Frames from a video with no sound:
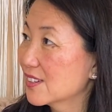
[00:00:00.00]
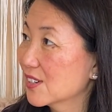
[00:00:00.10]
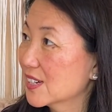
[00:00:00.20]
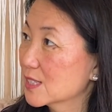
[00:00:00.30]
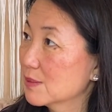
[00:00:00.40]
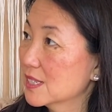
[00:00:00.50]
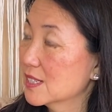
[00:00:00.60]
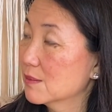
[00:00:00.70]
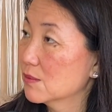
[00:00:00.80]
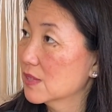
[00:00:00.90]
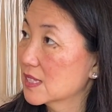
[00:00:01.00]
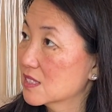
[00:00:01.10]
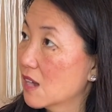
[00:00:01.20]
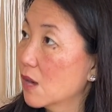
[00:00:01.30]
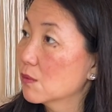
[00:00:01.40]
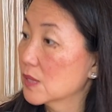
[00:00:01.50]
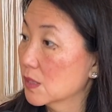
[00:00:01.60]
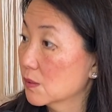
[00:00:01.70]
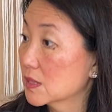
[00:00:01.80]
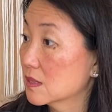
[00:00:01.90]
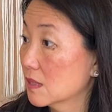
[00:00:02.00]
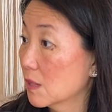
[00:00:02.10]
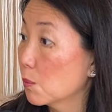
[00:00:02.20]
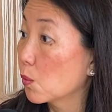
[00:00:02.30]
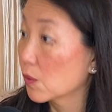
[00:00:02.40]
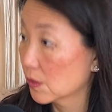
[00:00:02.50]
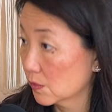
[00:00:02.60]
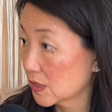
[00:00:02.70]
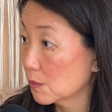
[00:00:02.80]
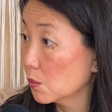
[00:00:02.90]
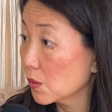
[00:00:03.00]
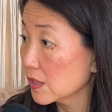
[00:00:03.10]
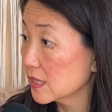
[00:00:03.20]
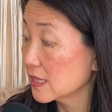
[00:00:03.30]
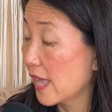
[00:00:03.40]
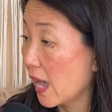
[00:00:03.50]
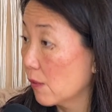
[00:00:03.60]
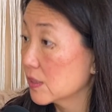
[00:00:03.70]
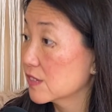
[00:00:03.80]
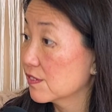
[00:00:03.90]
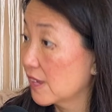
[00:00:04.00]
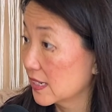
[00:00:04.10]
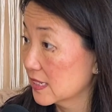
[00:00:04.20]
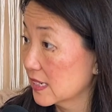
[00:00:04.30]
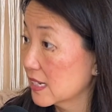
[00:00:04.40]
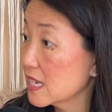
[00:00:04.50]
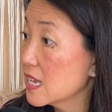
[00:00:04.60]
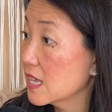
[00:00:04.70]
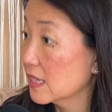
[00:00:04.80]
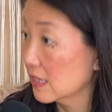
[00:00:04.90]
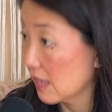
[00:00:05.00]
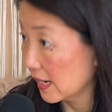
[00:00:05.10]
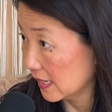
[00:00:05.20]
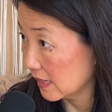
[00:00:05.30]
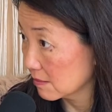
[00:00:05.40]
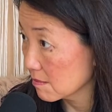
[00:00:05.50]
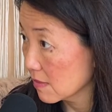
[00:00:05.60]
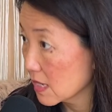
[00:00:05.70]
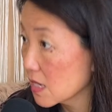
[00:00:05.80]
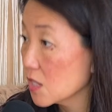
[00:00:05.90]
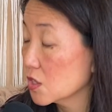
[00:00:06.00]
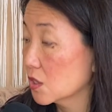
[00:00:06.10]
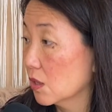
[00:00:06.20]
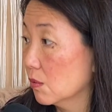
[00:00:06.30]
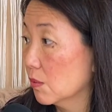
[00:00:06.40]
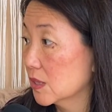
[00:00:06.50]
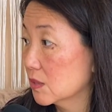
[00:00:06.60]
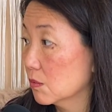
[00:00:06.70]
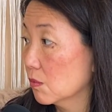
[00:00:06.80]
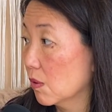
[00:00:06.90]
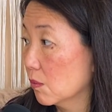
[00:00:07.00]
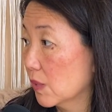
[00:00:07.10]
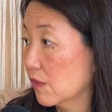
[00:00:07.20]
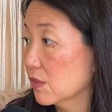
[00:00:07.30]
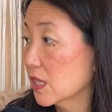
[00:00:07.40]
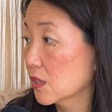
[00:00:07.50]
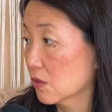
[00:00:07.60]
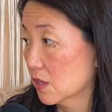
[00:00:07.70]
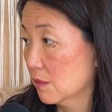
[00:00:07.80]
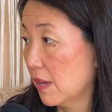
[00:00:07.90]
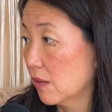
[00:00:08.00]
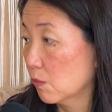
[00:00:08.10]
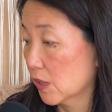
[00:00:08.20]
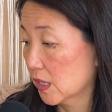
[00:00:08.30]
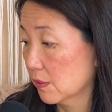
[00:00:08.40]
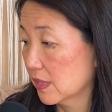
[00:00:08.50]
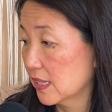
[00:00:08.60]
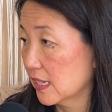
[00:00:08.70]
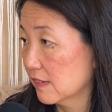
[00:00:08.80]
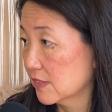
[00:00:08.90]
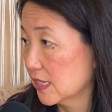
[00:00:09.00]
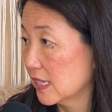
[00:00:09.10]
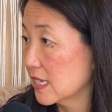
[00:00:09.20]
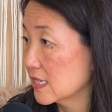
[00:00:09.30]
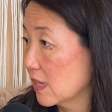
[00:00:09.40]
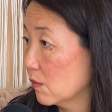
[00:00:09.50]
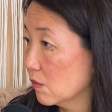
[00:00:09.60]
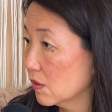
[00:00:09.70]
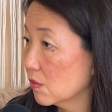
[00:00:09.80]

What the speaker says: try to explain to them that's not really what's important. What's important is how it's affecting the lining. So what I really learned about working with the EFT is that